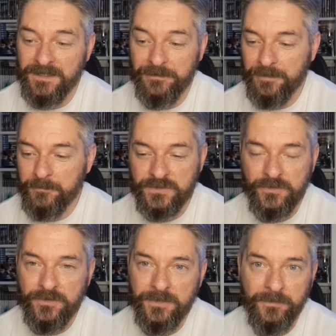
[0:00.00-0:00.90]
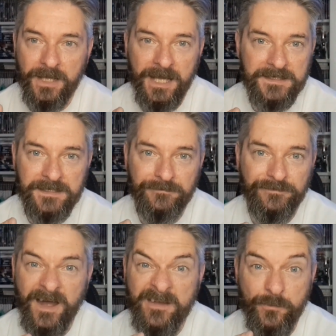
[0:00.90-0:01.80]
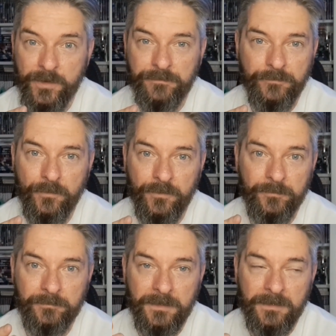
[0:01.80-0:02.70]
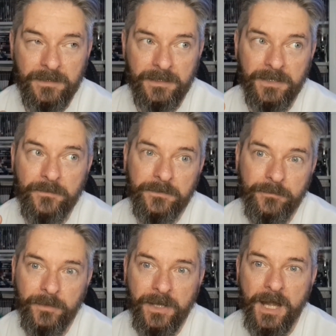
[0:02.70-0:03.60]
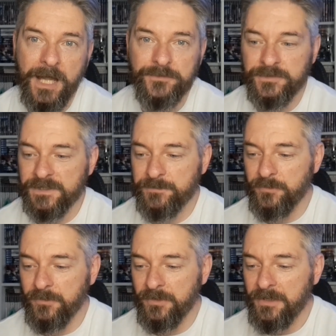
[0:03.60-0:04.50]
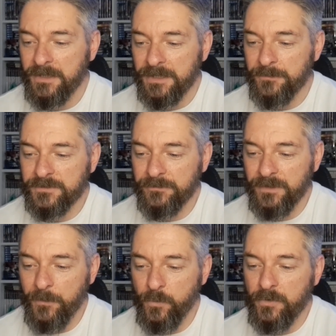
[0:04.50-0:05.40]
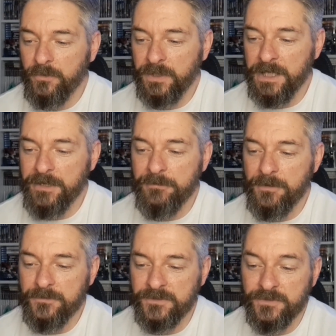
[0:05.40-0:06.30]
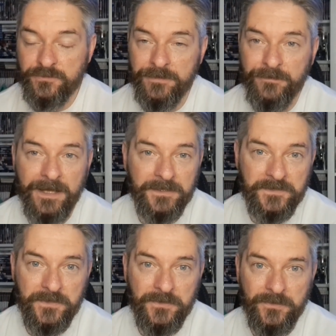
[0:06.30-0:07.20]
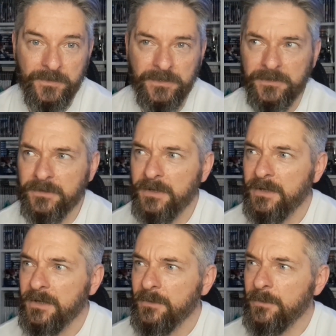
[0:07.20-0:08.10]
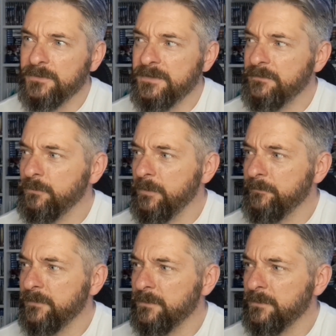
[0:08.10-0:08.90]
I'm sure they were like asking £5 for them. I know they're only cartridges, but there was stuff like World Heroes and Street Fighter 2, and what was the other one?